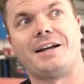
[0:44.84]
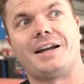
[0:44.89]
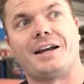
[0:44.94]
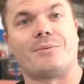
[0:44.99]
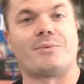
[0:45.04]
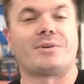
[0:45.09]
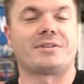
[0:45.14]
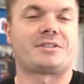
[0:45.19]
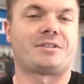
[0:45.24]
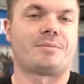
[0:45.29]

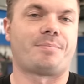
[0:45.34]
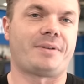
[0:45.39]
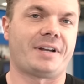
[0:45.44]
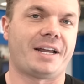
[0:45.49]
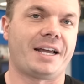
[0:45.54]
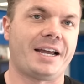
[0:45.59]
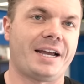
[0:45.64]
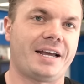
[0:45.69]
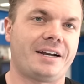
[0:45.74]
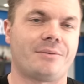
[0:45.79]
and what's the
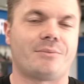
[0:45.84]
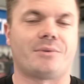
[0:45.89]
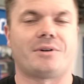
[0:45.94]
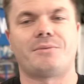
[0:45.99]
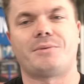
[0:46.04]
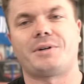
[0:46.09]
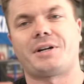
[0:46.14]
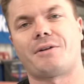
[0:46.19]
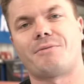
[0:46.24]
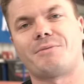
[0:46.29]
plan and
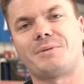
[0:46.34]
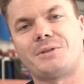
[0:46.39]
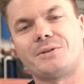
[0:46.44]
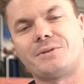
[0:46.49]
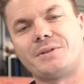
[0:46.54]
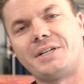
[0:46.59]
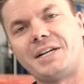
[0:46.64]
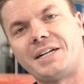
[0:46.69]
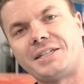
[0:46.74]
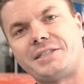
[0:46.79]
what we're going to be
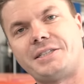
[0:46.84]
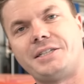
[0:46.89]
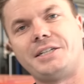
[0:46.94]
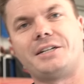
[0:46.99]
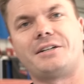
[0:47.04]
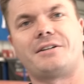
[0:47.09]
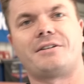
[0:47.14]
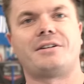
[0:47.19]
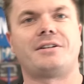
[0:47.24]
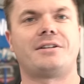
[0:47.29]
doing next
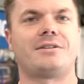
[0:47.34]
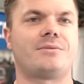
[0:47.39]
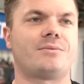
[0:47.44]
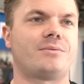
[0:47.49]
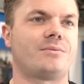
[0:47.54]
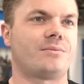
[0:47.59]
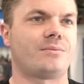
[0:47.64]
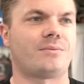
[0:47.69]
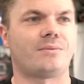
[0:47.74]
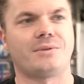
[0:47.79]
year,
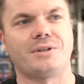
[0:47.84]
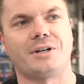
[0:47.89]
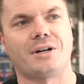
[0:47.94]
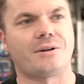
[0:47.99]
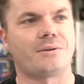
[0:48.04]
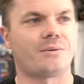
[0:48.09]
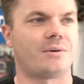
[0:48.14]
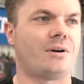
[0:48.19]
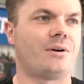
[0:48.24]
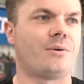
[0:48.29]
and you
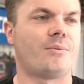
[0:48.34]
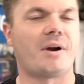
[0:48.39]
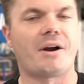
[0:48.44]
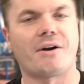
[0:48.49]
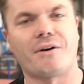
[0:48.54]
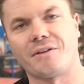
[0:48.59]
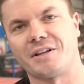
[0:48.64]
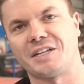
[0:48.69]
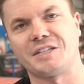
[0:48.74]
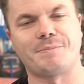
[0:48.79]
know
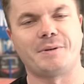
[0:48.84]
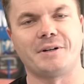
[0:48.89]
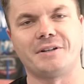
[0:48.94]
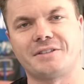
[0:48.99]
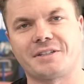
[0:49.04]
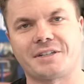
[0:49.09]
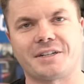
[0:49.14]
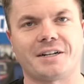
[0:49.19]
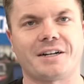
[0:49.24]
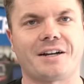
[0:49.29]
where all these
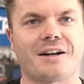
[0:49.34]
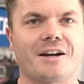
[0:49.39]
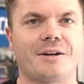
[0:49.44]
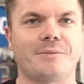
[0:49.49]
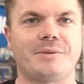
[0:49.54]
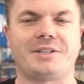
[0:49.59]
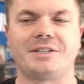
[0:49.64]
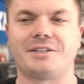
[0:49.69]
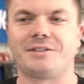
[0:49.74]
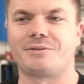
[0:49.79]
builds are going to go,
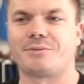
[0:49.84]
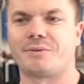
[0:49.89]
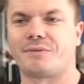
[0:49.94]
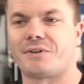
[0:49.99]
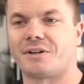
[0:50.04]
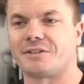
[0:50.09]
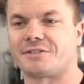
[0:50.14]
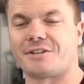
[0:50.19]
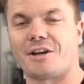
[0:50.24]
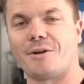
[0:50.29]
because we've
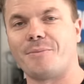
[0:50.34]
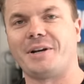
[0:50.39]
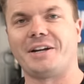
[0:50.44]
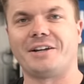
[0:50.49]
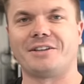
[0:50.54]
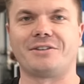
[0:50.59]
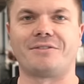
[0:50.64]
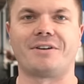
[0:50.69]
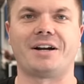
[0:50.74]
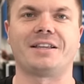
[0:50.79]
got so
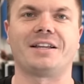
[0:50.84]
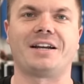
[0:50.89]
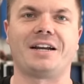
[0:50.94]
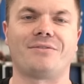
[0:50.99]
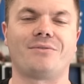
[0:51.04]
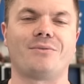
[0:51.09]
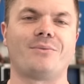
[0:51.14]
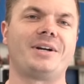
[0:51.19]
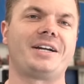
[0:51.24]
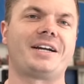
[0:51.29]
many on the run that
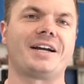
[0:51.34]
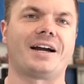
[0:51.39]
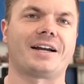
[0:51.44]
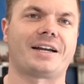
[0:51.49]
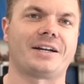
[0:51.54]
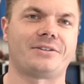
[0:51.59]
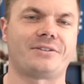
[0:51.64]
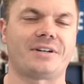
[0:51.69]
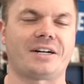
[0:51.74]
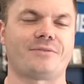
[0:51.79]
even we can't
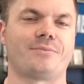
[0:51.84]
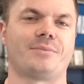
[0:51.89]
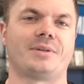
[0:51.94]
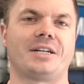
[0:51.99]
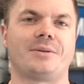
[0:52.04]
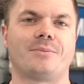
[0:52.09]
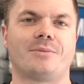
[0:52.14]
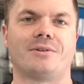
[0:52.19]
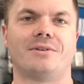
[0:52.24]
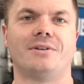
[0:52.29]
keep track of them
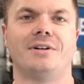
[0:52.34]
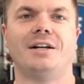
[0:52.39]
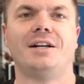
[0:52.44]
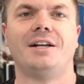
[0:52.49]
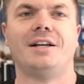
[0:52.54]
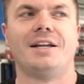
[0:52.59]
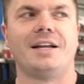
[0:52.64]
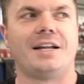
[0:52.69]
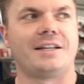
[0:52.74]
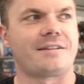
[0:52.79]
anymore.
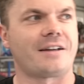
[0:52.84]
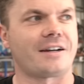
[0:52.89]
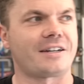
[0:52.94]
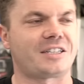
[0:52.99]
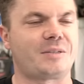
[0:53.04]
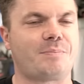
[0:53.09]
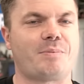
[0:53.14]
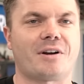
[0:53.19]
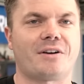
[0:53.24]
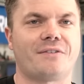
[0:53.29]
It's like a
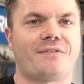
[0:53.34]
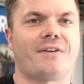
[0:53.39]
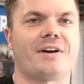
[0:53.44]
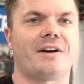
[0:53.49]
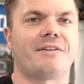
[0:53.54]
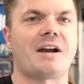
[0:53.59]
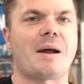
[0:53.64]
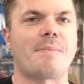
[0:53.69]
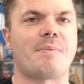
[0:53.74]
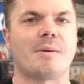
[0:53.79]

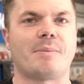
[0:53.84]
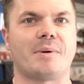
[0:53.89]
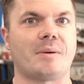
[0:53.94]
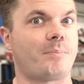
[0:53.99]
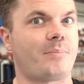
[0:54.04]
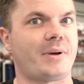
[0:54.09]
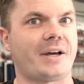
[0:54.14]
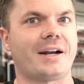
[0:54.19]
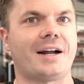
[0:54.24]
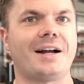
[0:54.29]
Spotify wrap up,
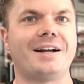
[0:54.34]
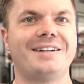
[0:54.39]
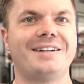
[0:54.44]
but better.